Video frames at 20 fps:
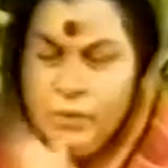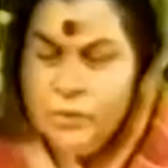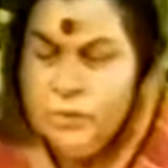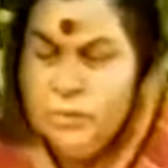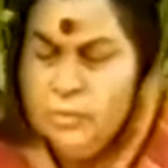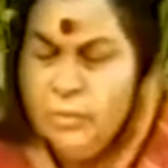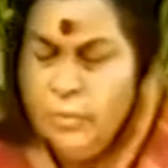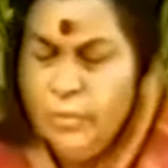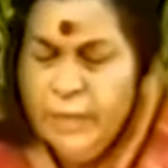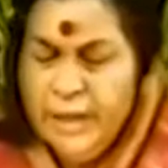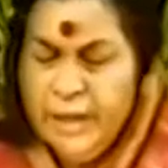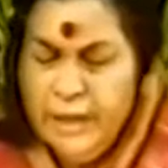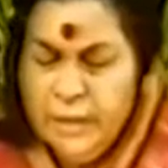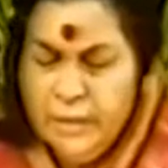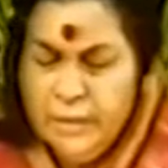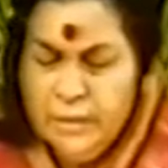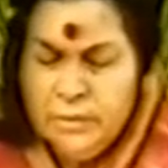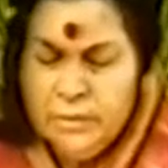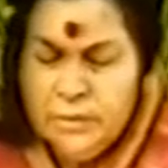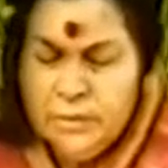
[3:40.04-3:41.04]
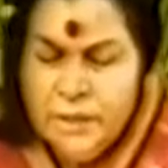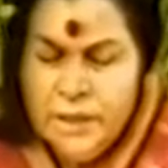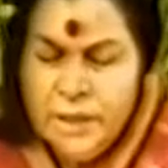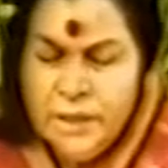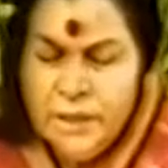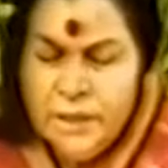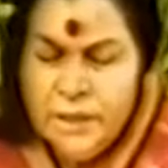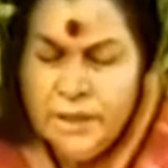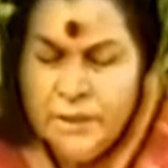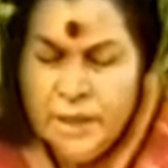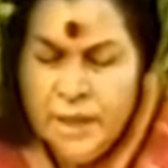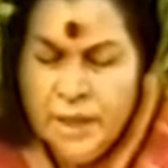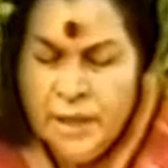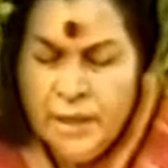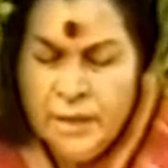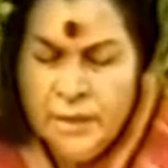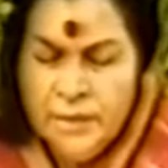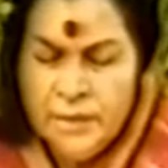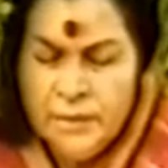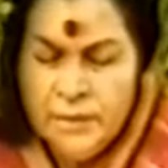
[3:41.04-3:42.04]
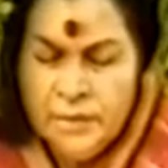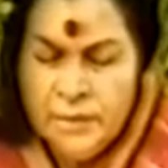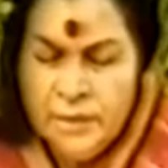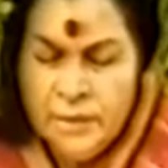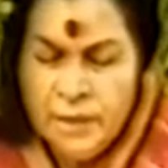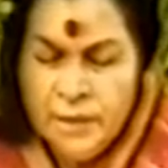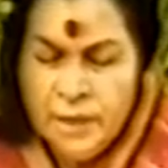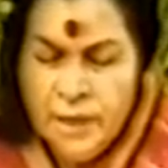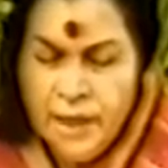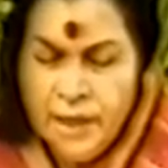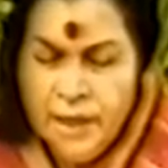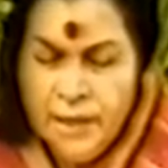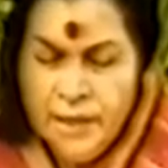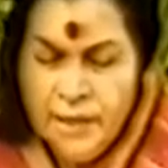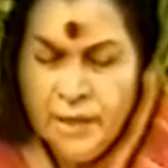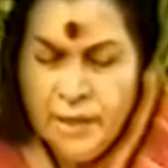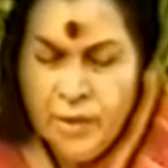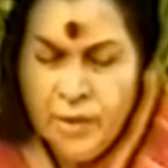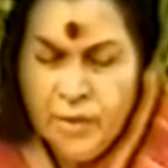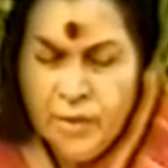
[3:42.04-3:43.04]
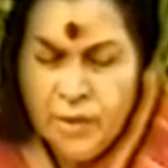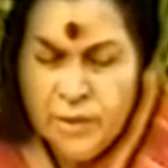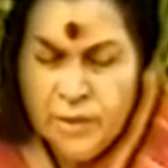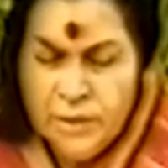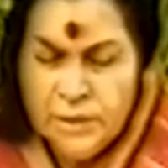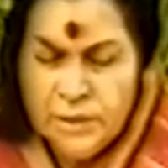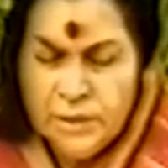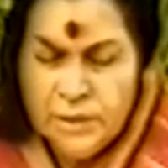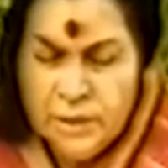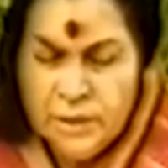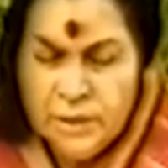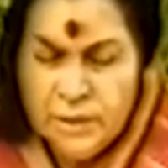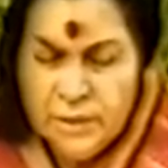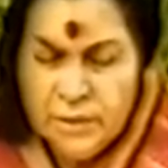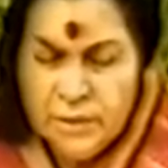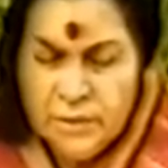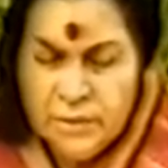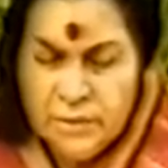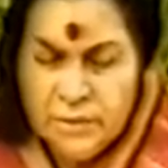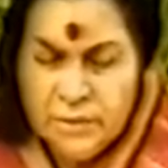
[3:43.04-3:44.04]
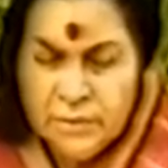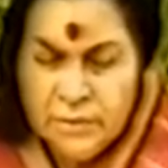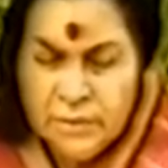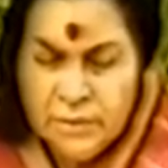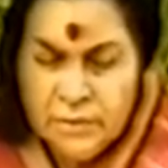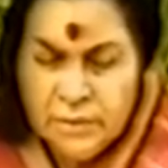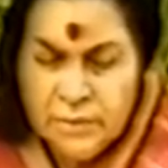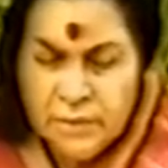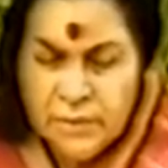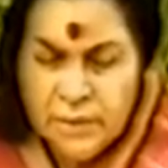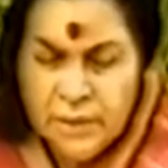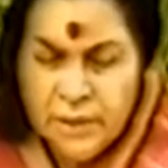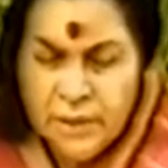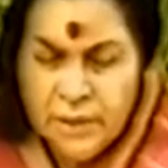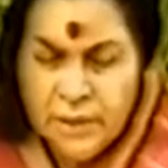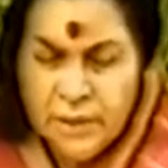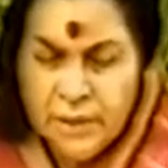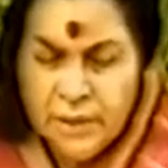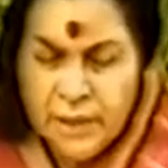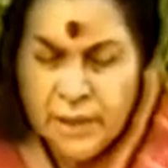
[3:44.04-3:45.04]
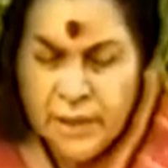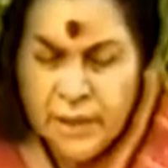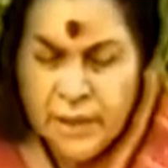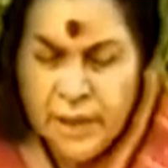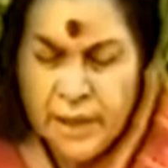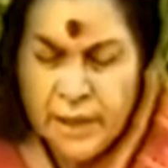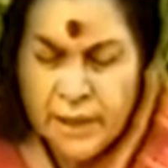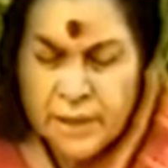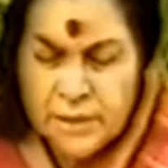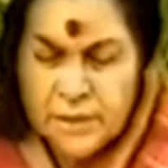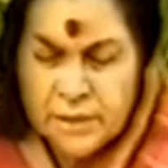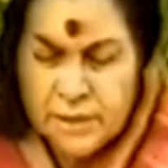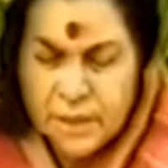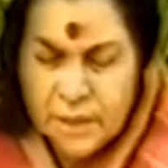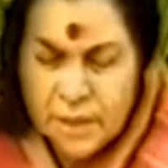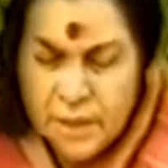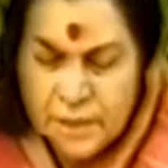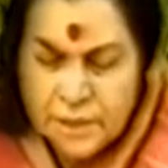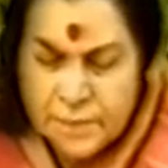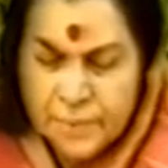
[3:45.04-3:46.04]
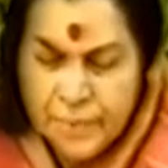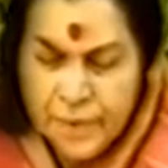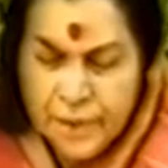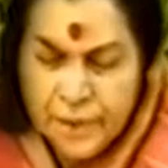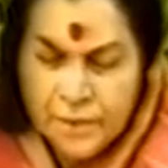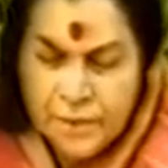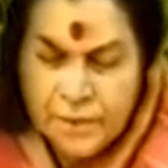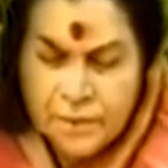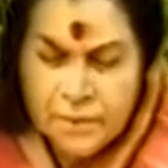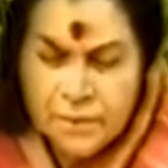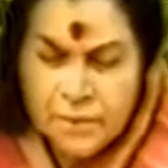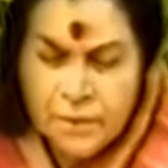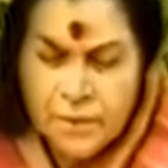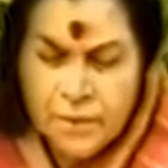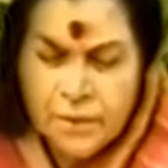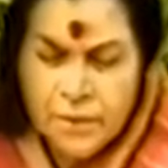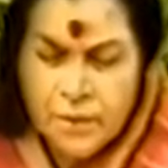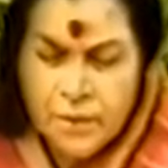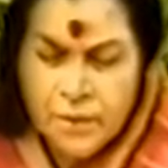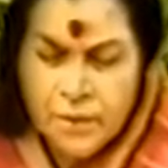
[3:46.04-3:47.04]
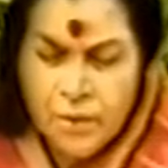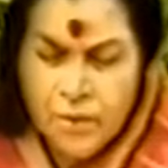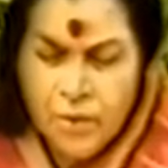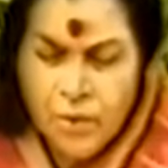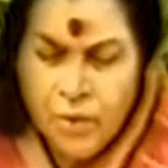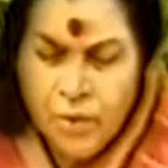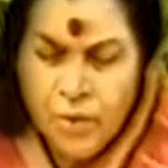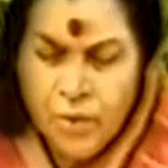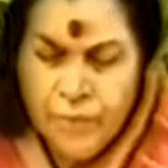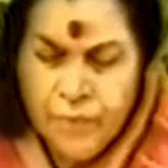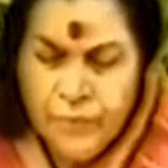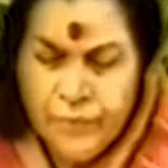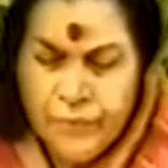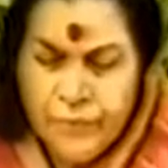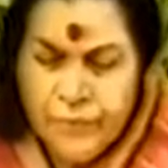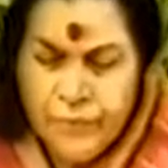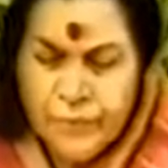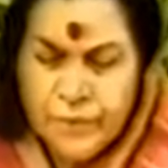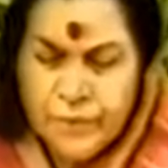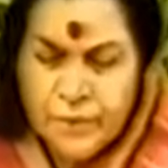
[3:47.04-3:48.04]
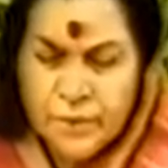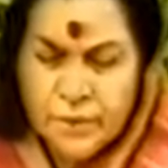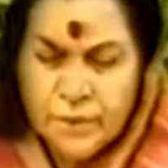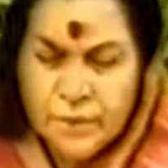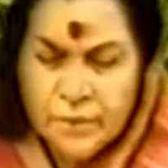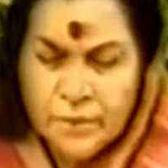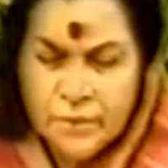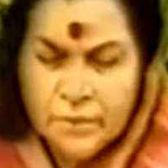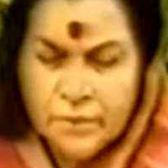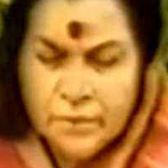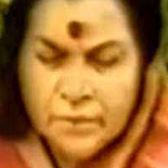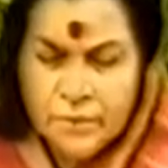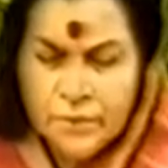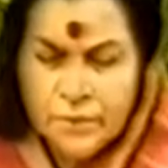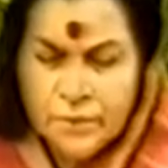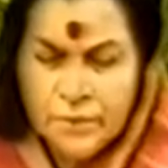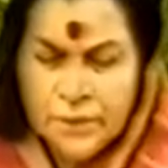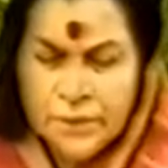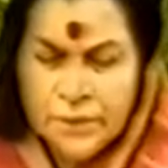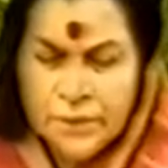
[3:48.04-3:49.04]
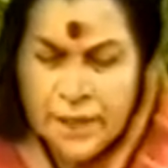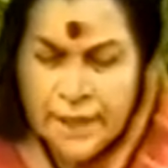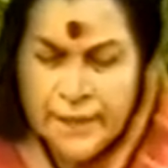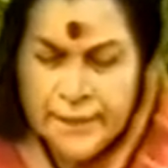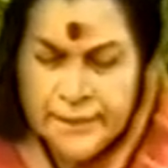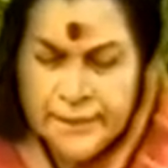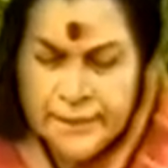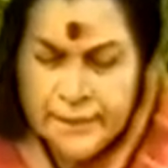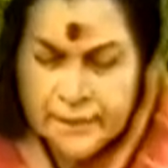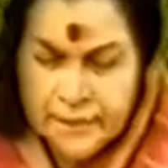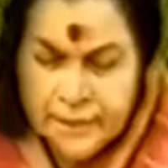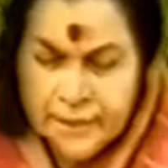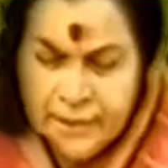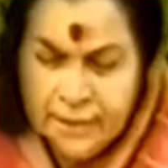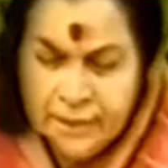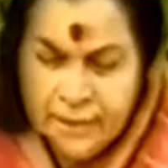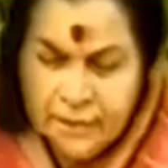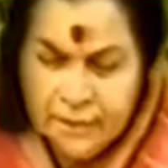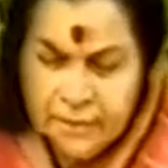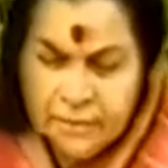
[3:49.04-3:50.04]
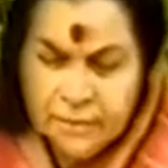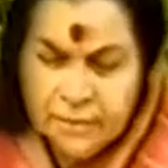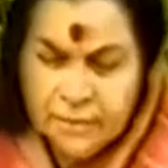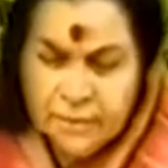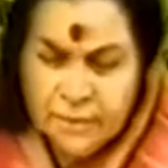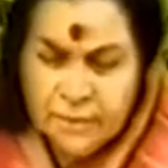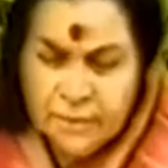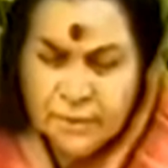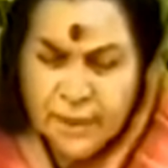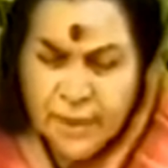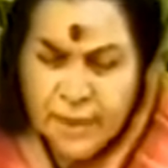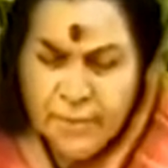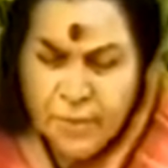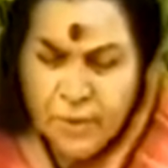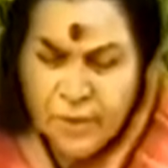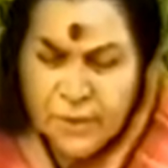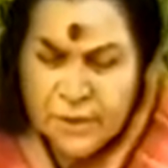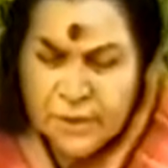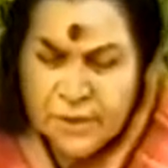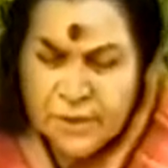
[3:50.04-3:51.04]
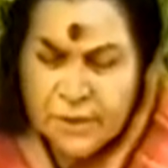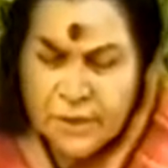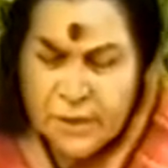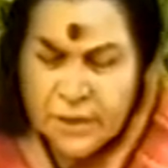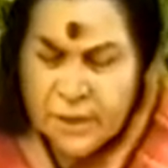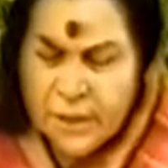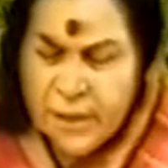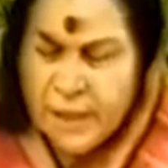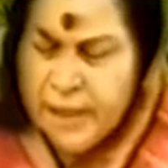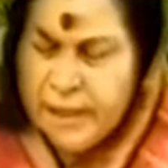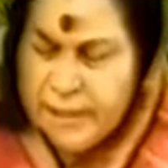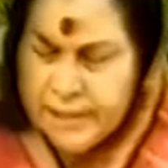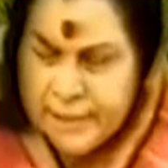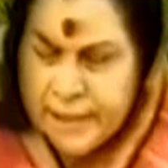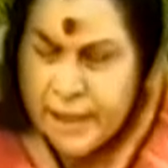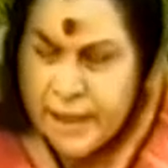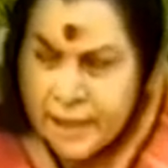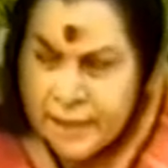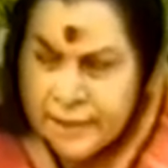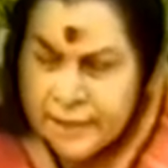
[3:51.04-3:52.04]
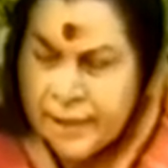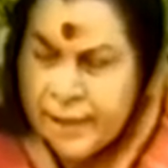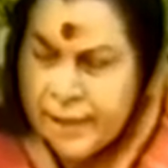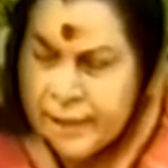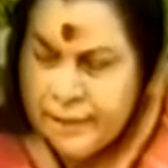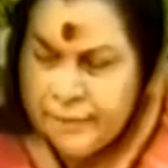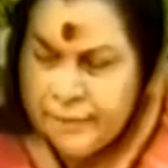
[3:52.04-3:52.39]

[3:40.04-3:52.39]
So when Sri Krishna incarnated on this earth, an aspect of this Adi Shakti came on this earth as Radha.